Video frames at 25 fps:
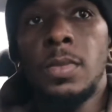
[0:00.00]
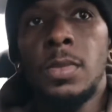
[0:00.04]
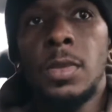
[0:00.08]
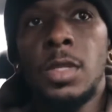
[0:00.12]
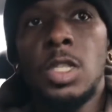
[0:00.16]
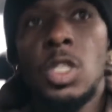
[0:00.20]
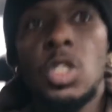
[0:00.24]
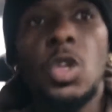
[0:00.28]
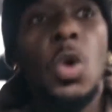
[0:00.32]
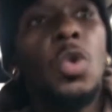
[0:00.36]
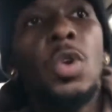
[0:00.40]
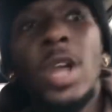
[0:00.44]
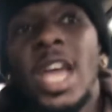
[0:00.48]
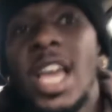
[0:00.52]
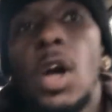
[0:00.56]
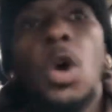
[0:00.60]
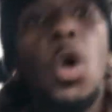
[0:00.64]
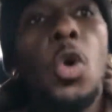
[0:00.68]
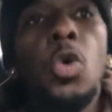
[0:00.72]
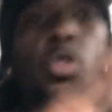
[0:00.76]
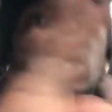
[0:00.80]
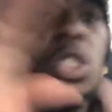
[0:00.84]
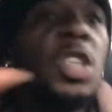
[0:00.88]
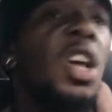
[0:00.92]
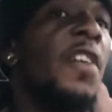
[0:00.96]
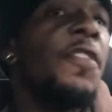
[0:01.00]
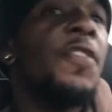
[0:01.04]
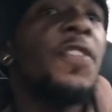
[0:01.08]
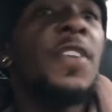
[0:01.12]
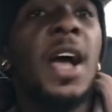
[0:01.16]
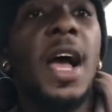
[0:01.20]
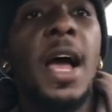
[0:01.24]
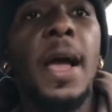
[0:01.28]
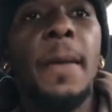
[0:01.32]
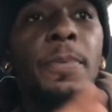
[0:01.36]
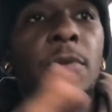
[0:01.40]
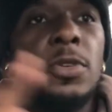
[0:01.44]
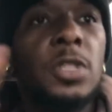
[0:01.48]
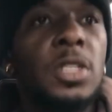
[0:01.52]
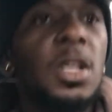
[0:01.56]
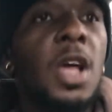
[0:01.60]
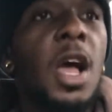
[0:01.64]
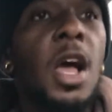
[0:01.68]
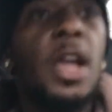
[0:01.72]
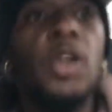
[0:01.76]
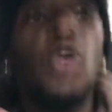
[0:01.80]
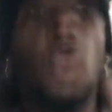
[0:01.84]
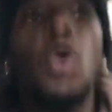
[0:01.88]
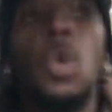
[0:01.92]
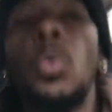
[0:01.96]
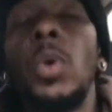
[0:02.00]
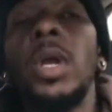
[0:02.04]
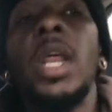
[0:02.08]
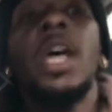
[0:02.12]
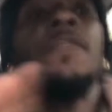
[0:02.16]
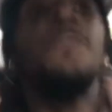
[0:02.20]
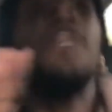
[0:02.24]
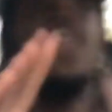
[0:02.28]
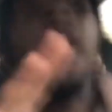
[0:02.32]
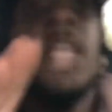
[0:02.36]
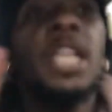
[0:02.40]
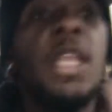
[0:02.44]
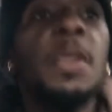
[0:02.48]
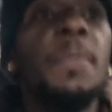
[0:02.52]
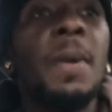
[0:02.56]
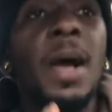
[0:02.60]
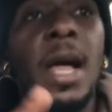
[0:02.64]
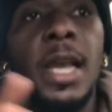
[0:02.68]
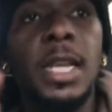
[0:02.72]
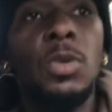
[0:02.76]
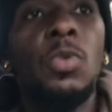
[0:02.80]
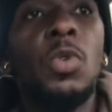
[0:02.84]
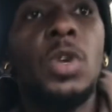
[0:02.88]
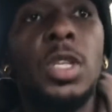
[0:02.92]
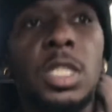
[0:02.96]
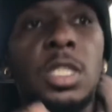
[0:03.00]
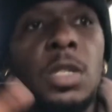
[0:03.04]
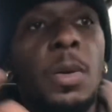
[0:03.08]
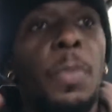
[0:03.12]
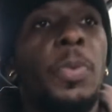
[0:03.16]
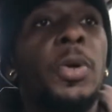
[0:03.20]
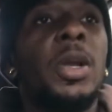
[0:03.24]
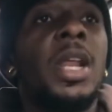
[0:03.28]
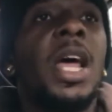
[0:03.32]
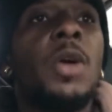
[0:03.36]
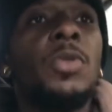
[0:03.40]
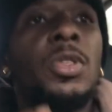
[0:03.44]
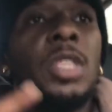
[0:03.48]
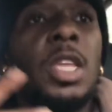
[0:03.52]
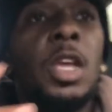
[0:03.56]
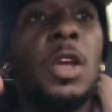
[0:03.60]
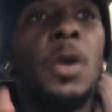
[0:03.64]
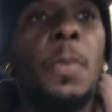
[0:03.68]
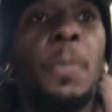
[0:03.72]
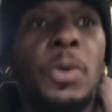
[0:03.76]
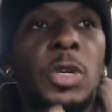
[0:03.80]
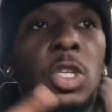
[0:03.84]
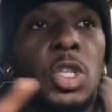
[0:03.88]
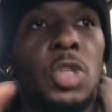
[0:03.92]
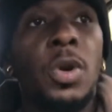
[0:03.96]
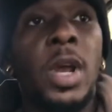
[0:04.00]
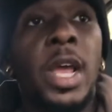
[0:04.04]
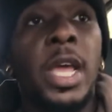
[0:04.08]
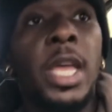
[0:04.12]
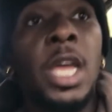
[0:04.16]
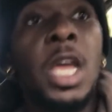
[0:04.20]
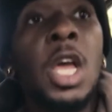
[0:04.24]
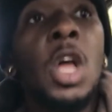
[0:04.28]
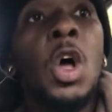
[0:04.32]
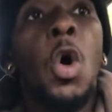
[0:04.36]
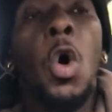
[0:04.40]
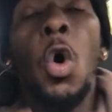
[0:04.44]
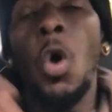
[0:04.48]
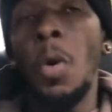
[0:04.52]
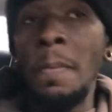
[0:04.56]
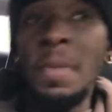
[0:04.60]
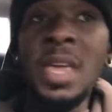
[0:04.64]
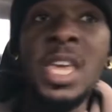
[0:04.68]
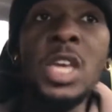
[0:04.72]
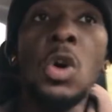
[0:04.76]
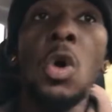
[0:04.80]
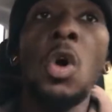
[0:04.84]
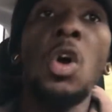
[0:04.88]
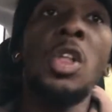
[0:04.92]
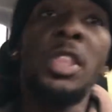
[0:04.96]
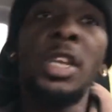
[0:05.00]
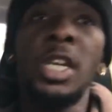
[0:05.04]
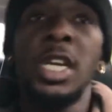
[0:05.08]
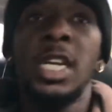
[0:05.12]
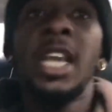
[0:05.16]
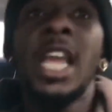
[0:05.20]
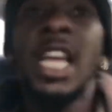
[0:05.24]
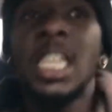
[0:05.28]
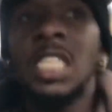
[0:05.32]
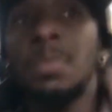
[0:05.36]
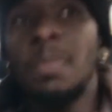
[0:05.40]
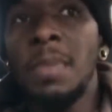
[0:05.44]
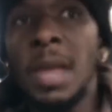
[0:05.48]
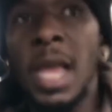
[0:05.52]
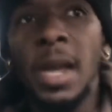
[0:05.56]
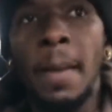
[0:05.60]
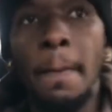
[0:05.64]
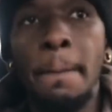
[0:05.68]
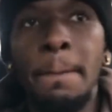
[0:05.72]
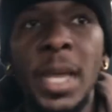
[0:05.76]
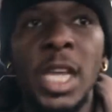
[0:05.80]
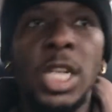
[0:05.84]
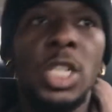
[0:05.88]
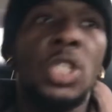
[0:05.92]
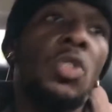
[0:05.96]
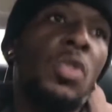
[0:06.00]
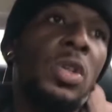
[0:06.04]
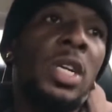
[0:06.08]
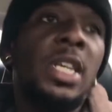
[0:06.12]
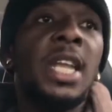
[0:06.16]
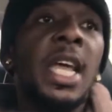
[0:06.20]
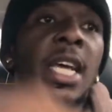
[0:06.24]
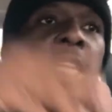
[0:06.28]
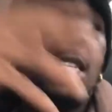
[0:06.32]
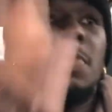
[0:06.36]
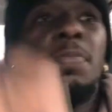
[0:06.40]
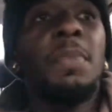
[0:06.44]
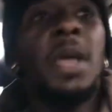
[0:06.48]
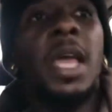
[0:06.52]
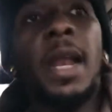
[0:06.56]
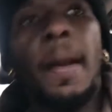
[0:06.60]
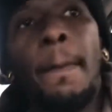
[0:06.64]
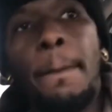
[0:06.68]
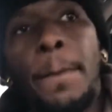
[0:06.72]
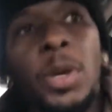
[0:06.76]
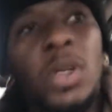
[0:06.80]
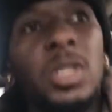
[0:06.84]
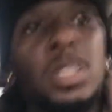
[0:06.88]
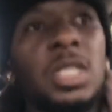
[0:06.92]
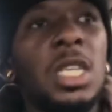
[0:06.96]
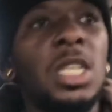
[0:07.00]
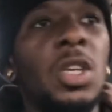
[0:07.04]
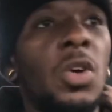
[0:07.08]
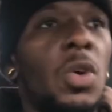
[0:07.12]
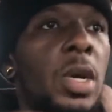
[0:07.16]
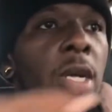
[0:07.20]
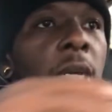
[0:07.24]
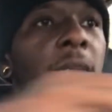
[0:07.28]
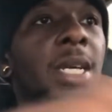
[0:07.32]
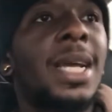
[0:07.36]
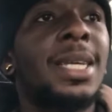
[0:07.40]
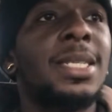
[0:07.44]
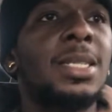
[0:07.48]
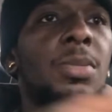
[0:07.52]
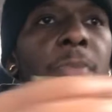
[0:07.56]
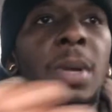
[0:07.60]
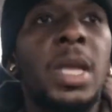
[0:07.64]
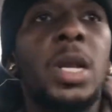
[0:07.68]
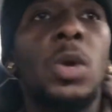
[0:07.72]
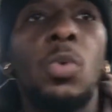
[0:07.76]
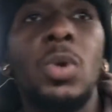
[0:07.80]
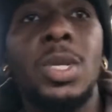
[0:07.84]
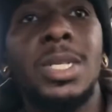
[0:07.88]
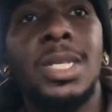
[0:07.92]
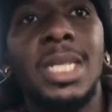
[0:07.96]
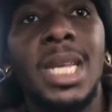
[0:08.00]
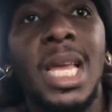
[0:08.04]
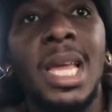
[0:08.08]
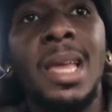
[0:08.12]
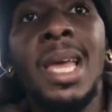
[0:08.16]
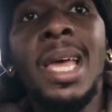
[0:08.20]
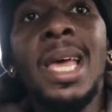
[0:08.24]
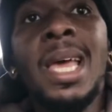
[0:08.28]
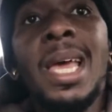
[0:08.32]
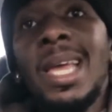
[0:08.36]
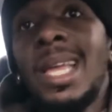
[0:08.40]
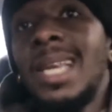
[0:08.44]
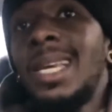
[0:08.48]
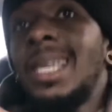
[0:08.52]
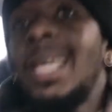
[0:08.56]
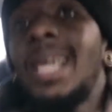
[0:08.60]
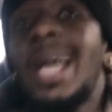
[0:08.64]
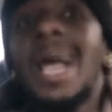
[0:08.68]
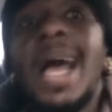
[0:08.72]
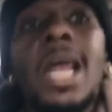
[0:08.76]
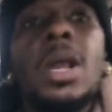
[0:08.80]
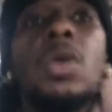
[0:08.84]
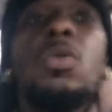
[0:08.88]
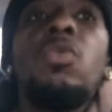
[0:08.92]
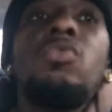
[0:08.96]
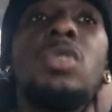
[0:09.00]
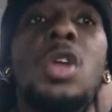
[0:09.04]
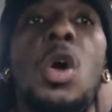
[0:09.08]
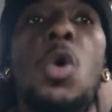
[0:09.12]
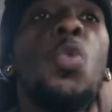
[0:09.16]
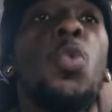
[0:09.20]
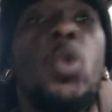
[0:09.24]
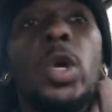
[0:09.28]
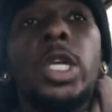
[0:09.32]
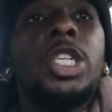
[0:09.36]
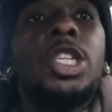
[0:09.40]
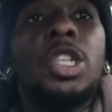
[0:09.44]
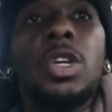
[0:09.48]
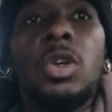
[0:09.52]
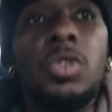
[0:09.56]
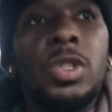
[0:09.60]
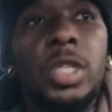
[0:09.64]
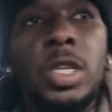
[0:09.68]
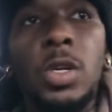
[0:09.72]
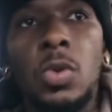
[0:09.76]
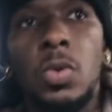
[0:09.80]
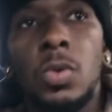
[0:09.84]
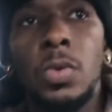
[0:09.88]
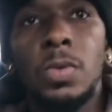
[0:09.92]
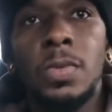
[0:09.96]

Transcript: So that whole tough guy persona or whatever anybody wants to put out there or portray, or me calling the next man a bitch or the next man a pussy or the next man what's his name, nigga, I don't know what you'll do.